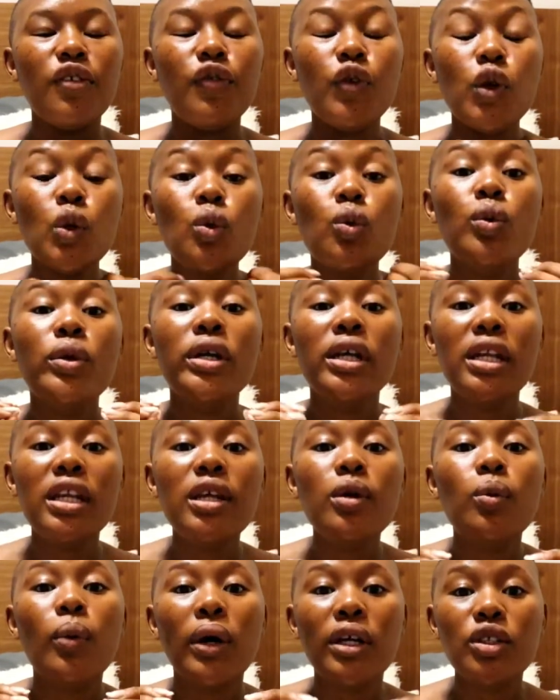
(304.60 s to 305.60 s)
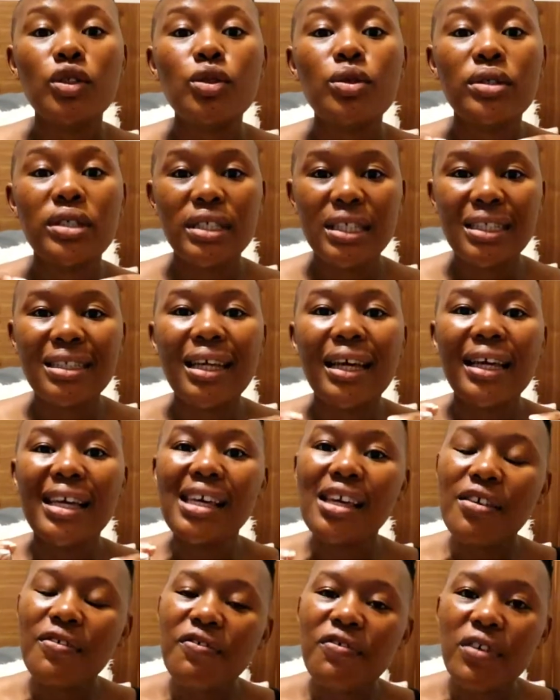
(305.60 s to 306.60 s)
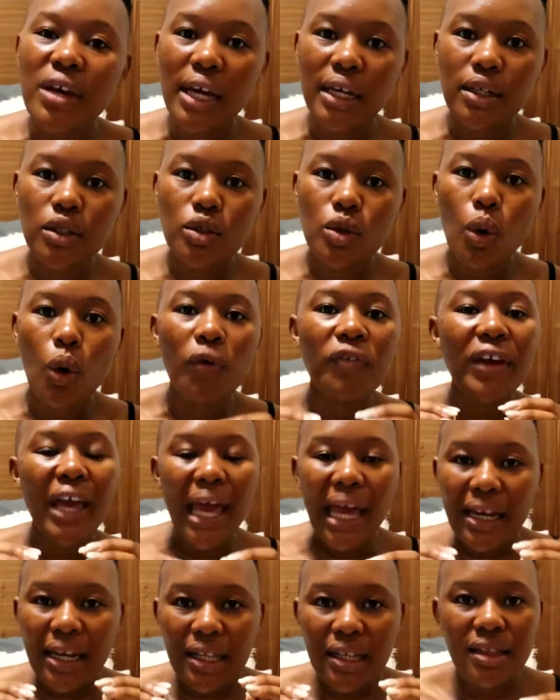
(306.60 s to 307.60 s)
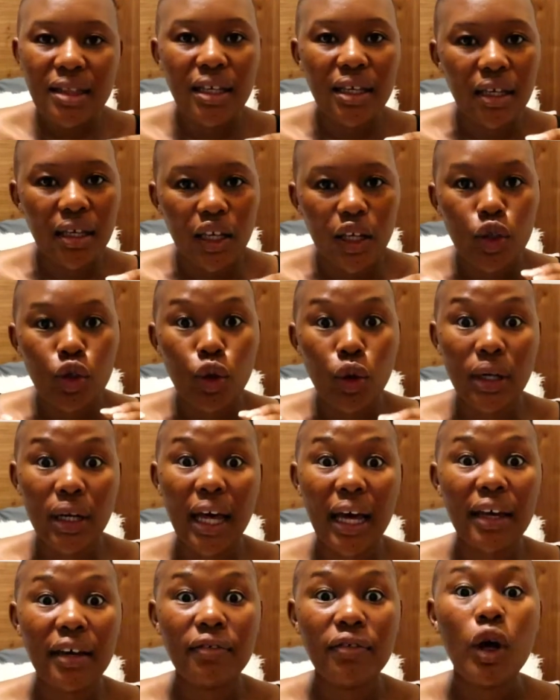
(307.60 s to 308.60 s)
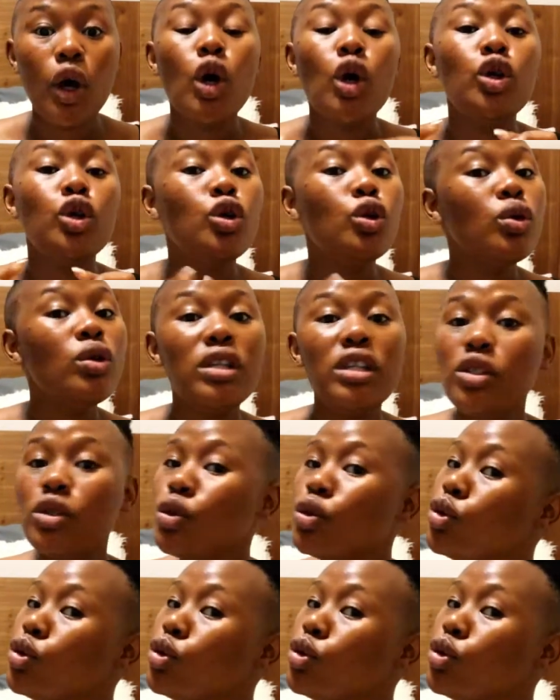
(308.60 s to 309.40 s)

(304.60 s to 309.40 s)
if you really want to see the effect of anything in your life, you need